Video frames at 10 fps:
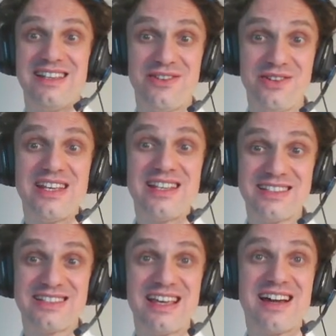you need
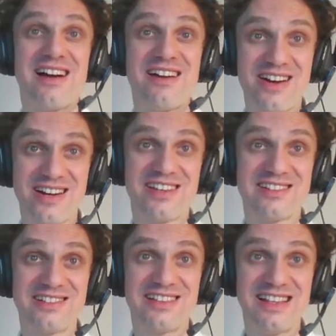a
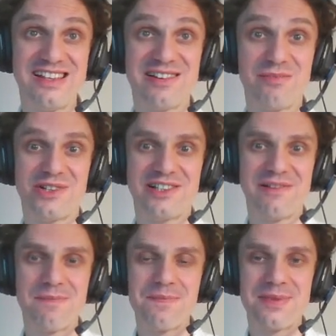hierarchical linear model.